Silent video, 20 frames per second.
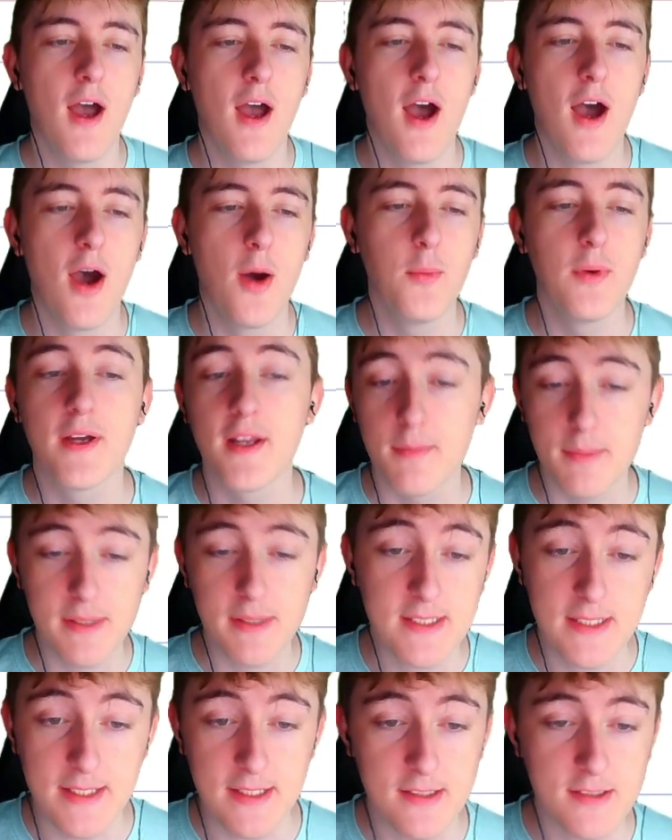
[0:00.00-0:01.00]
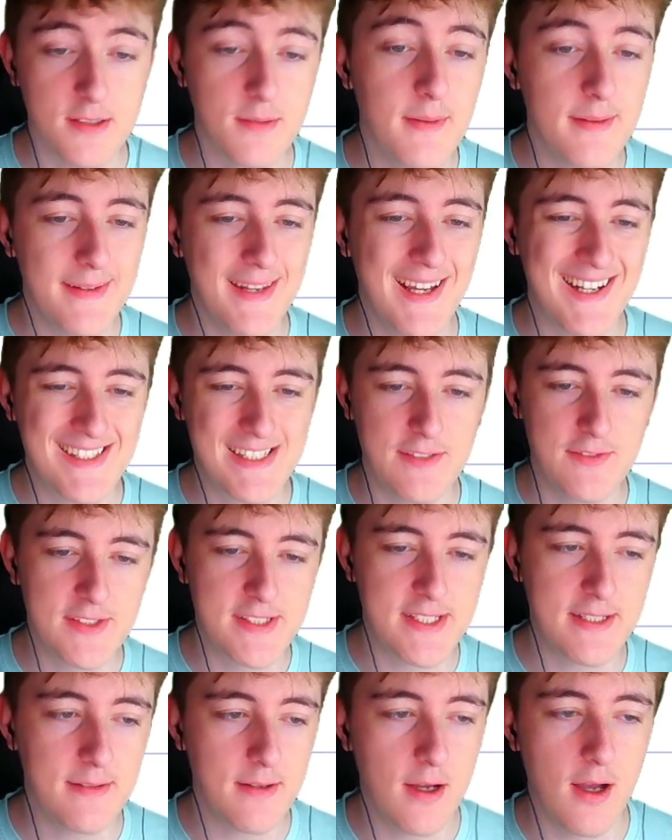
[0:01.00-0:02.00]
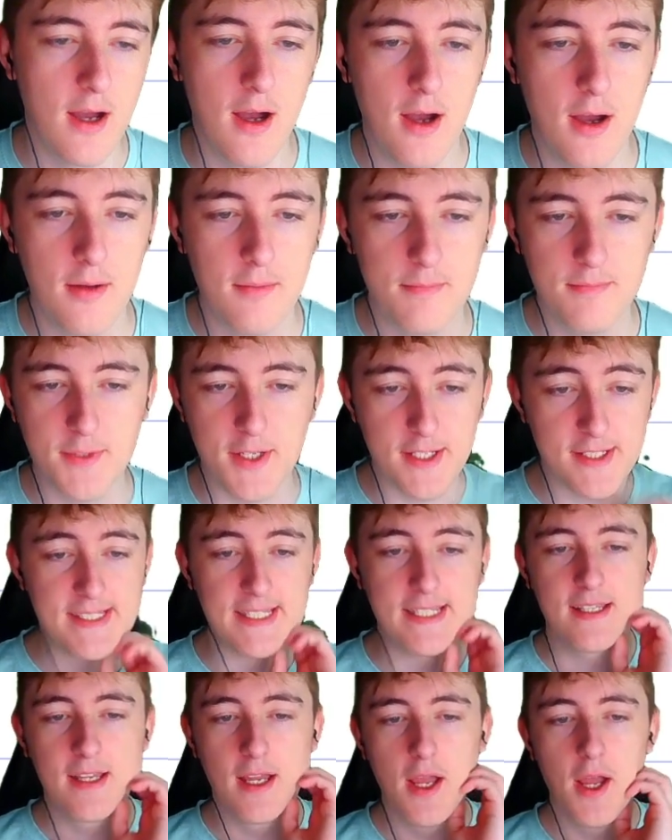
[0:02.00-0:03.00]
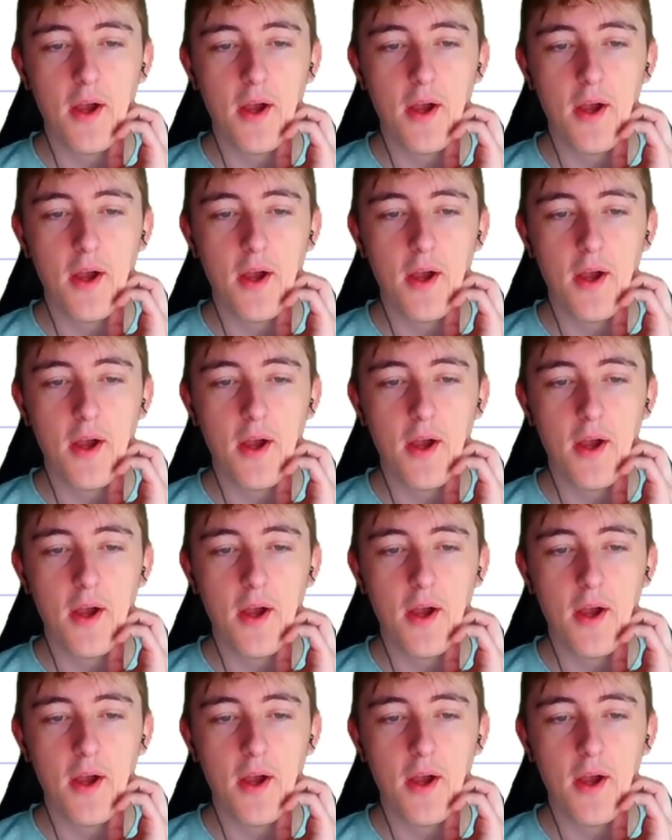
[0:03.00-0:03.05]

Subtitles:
we're going to be seeing some negativity. You can see